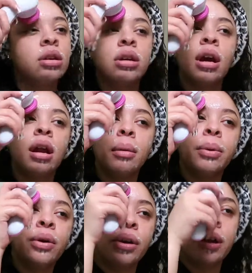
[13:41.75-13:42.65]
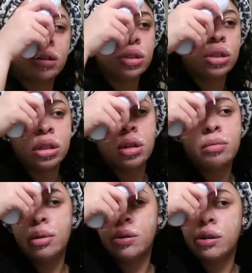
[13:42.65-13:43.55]
gotta put extra
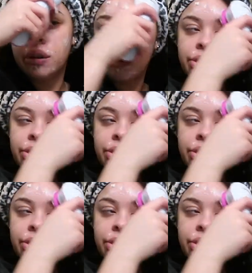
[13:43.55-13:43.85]
soap on it